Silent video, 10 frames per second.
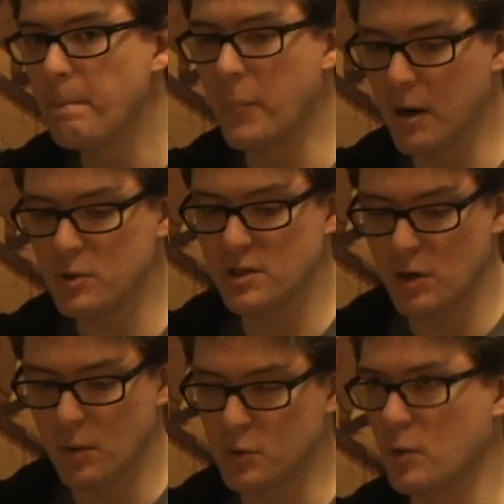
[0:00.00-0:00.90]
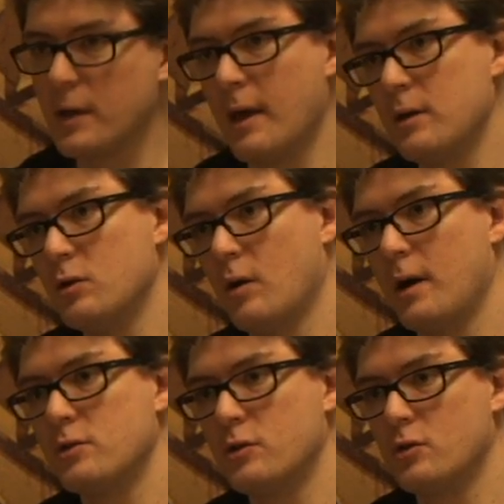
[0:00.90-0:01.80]
but it was really that new
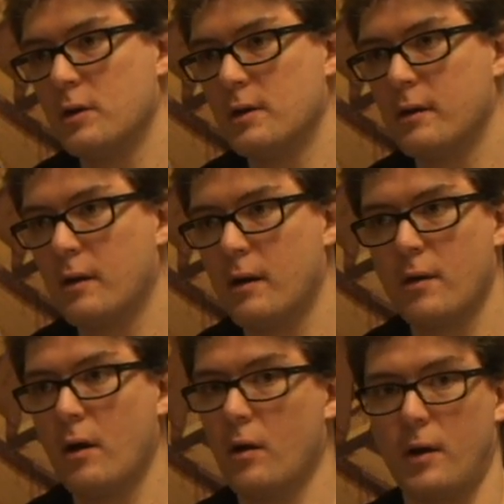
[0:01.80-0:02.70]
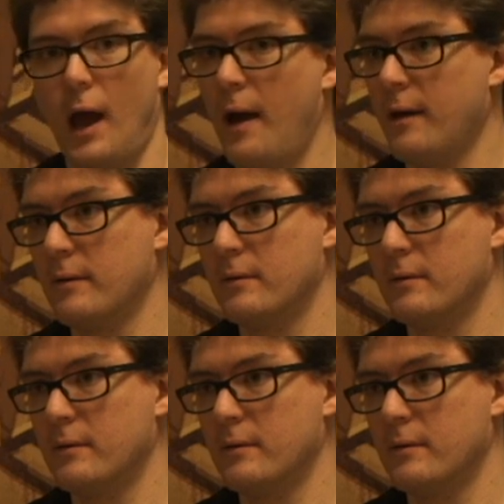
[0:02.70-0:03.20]
direction in storytelling that I thought, okay,